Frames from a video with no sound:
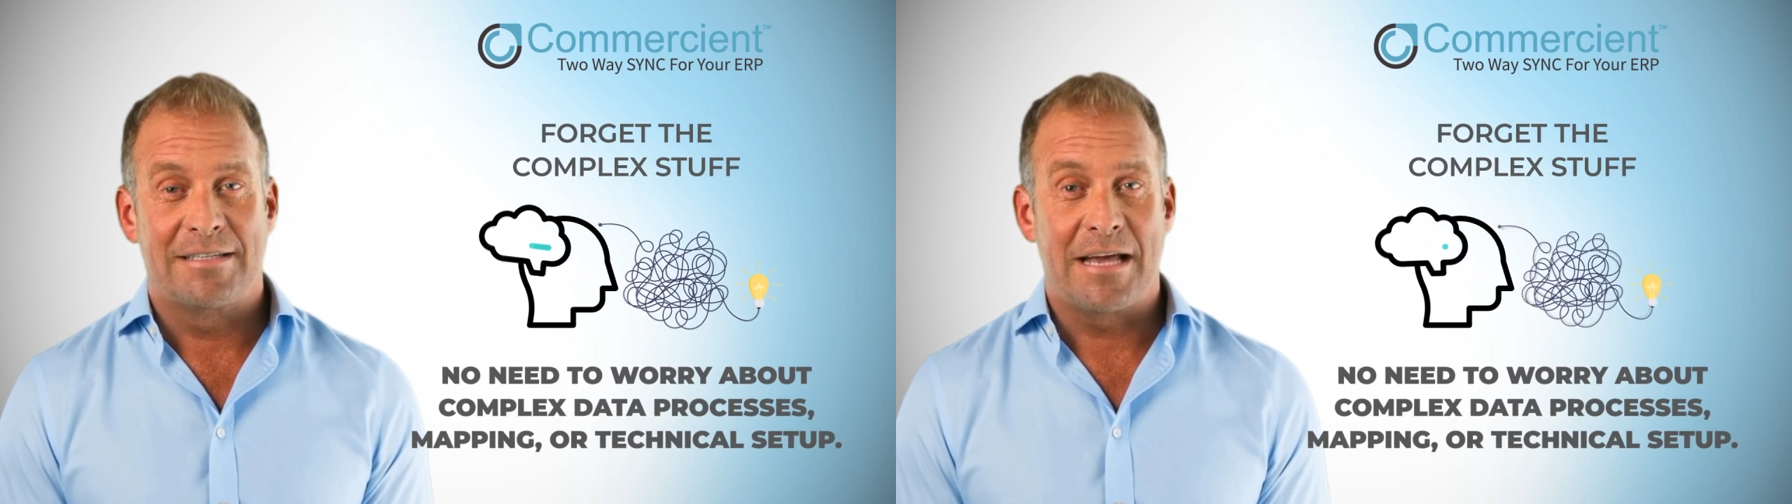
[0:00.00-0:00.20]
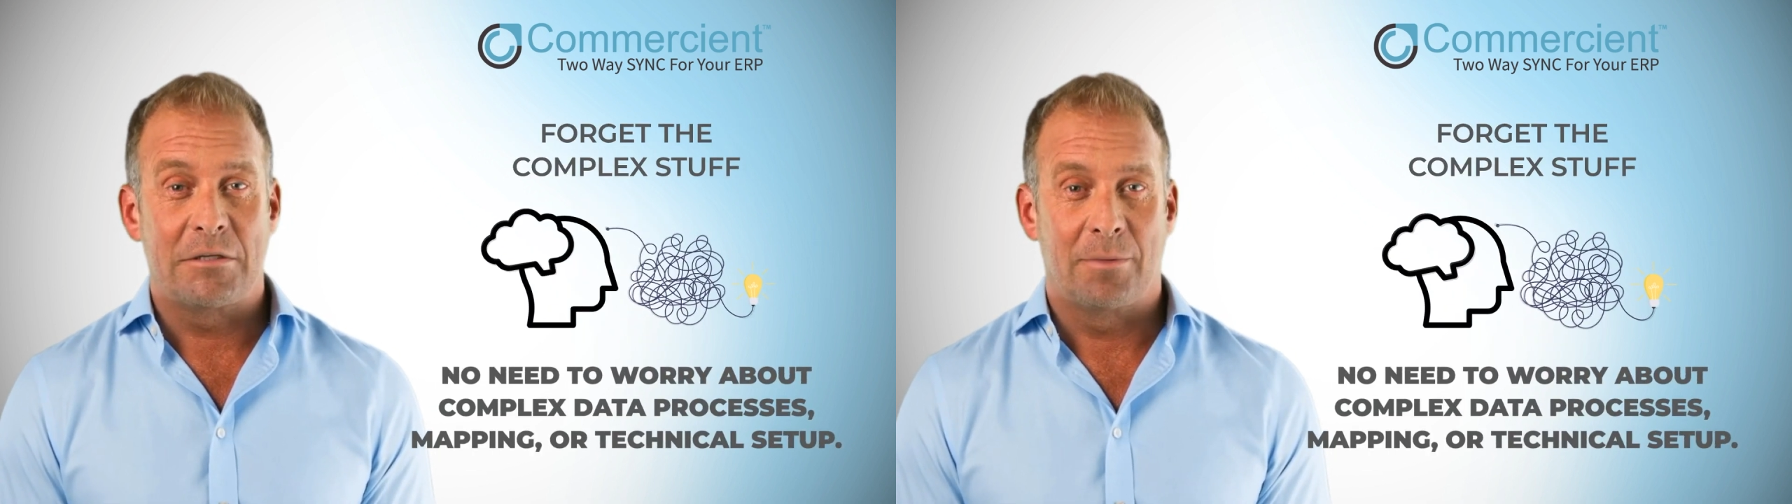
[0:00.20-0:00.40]

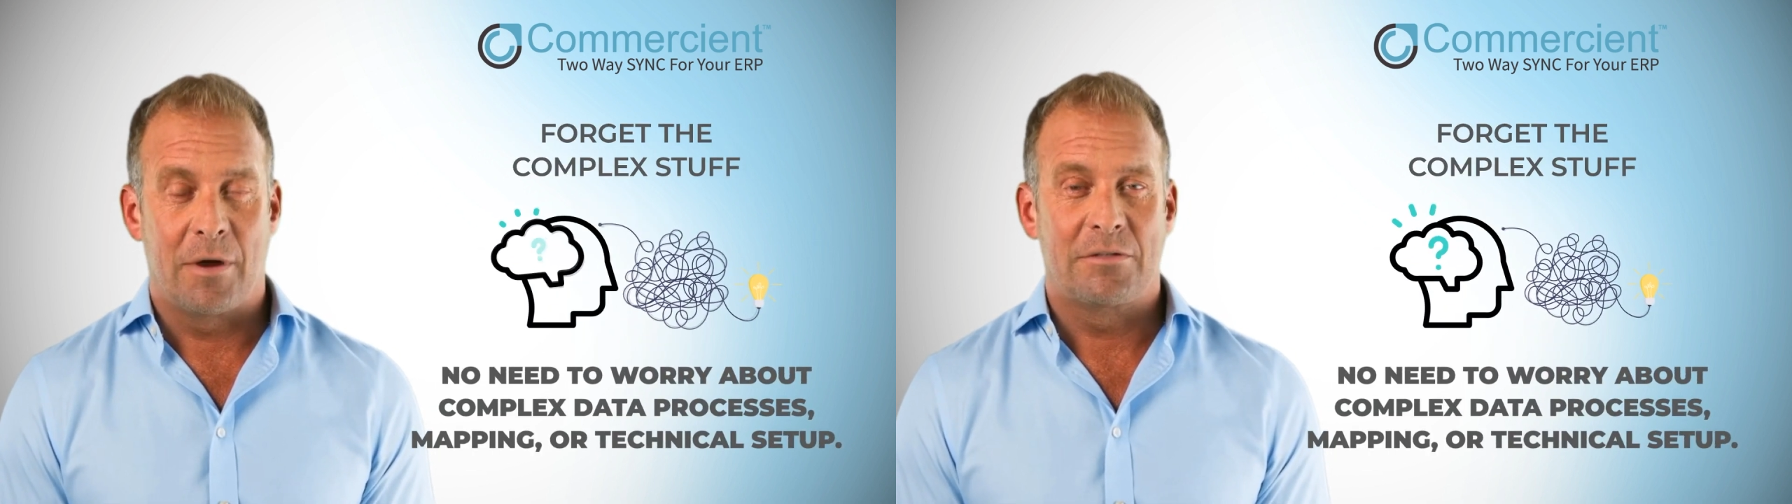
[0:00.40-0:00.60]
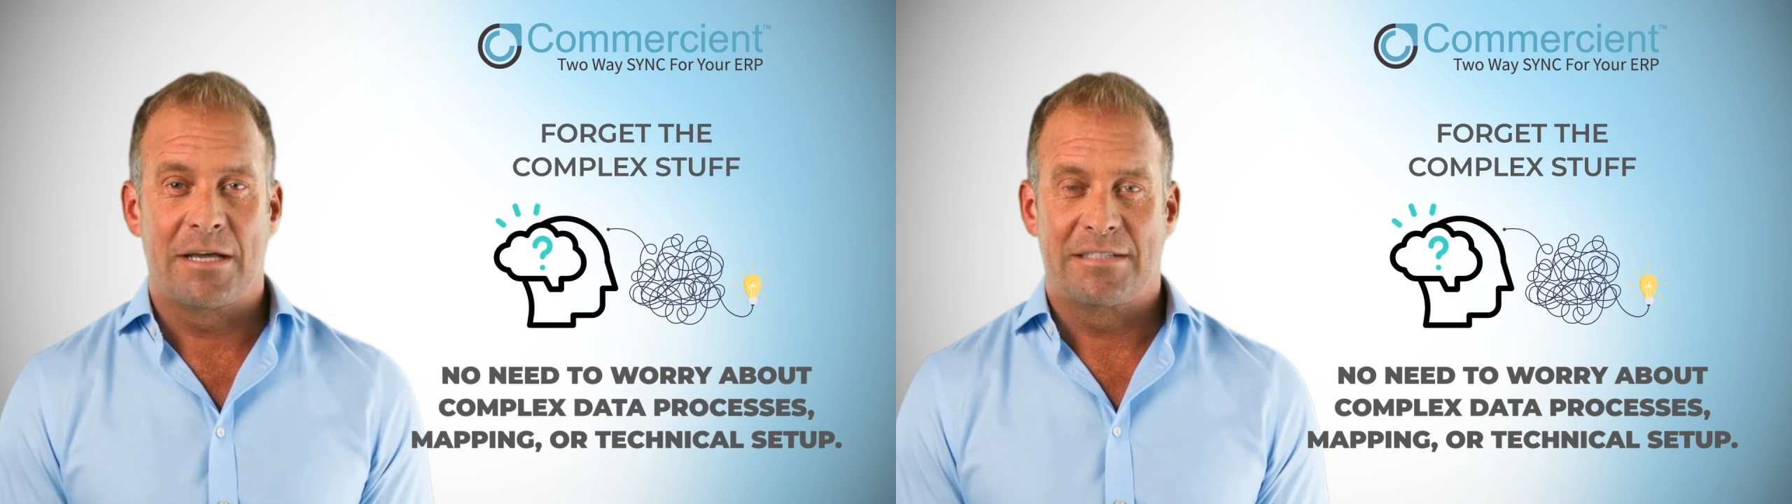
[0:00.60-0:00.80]
data
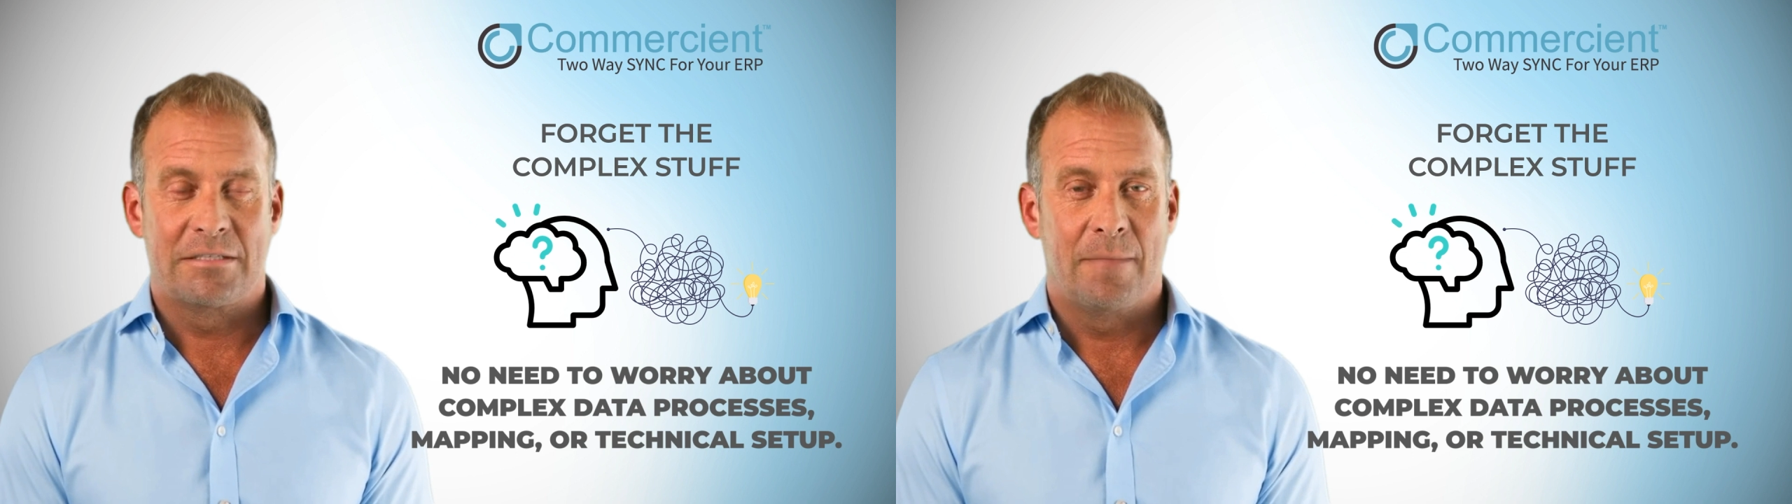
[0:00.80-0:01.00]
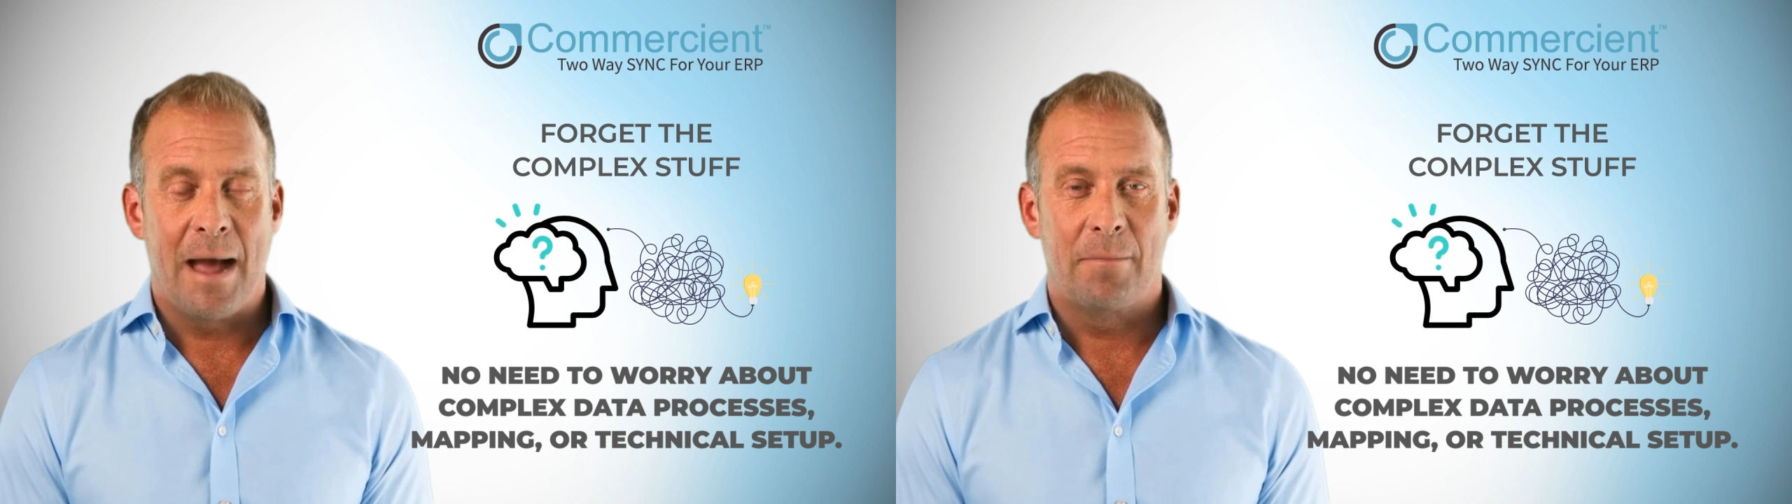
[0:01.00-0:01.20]
processes,
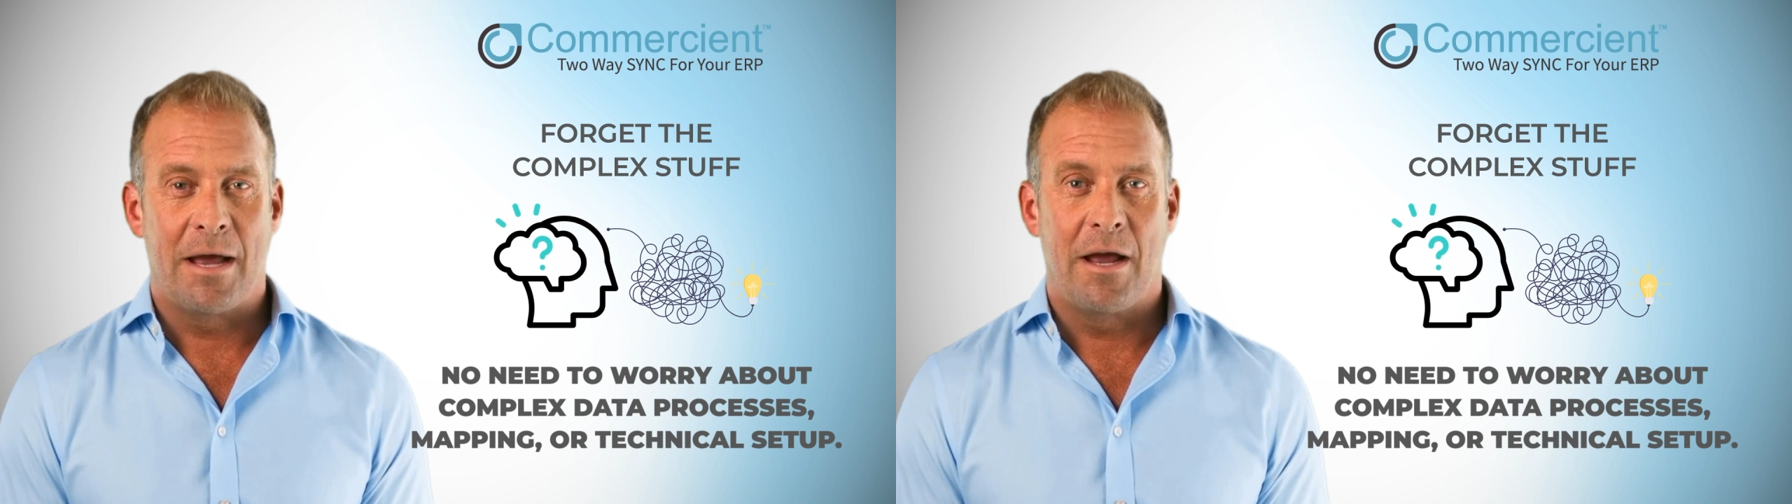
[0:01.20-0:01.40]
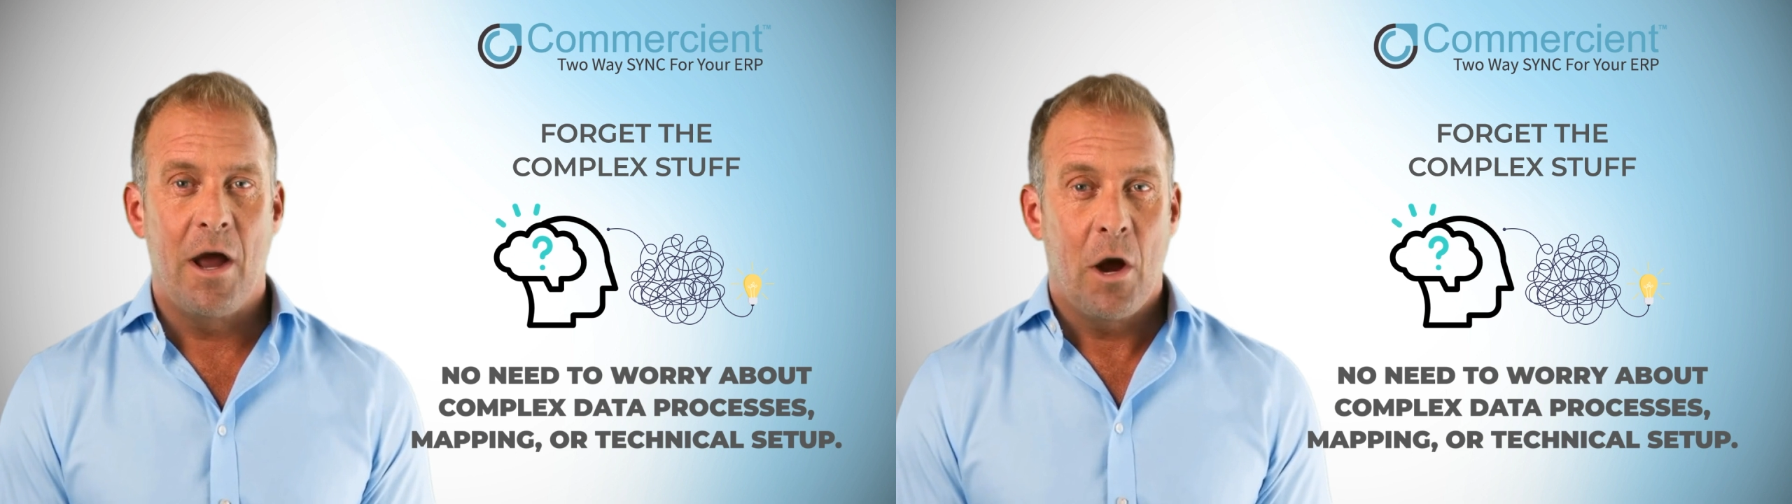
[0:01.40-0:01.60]
mapping,